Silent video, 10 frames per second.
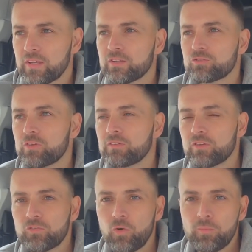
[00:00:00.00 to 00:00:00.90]
the history of
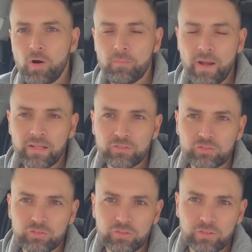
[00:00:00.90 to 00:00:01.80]
this football
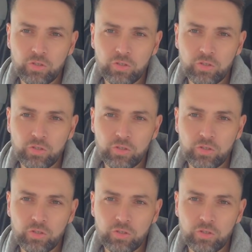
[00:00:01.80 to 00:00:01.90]
match,